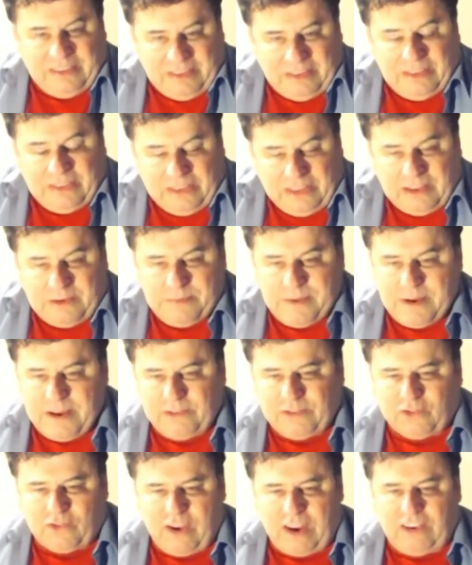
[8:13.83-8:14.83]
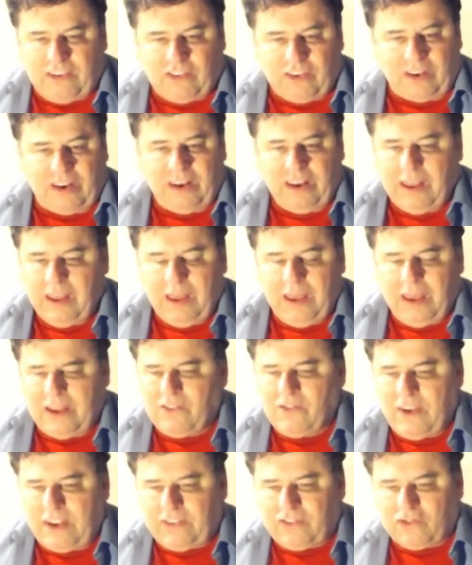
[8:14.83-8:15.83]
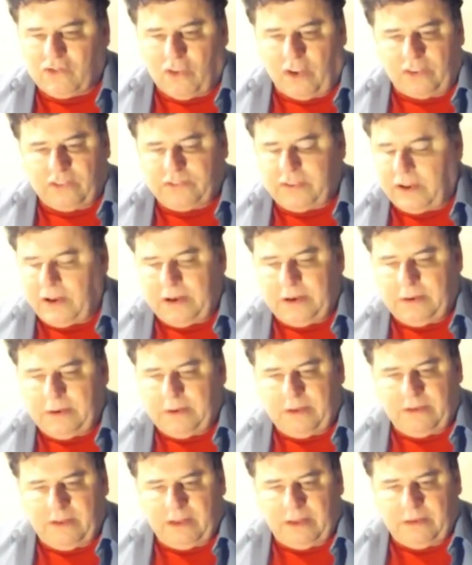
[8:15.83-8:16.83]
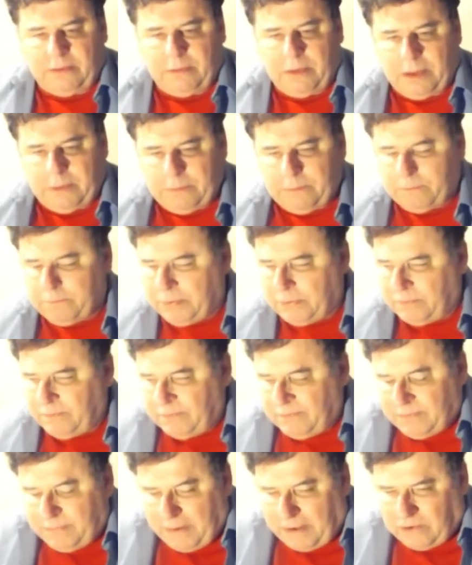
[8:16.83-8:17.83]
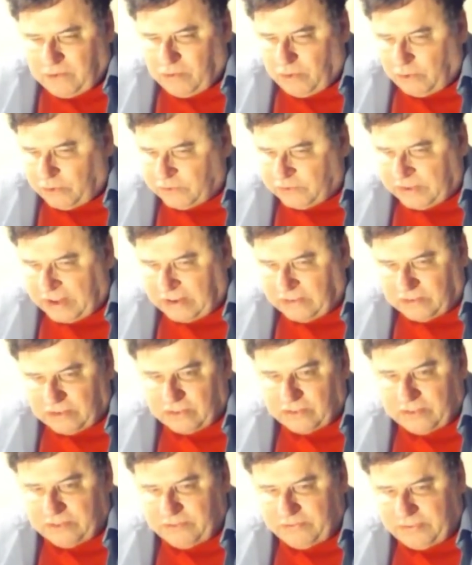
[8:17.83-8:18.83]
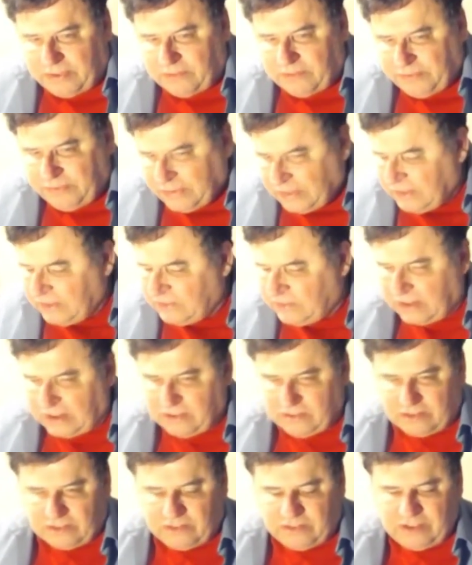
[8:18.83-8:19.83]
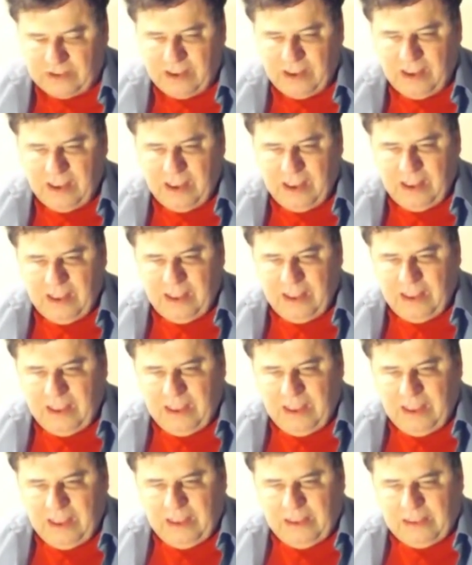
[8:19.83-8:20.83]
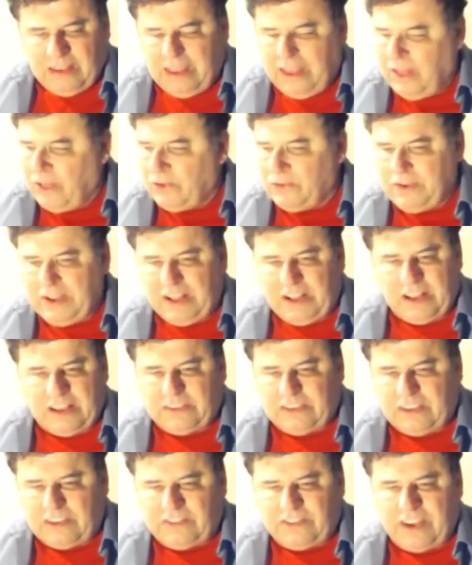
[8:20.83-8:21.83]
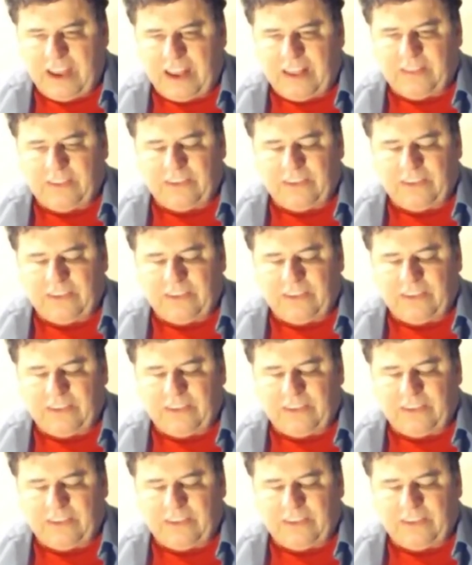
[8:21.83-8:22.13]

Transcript: the administration in restaurants and in, in, in petrol stations and in, in filling stations. Hillary Clinton saying the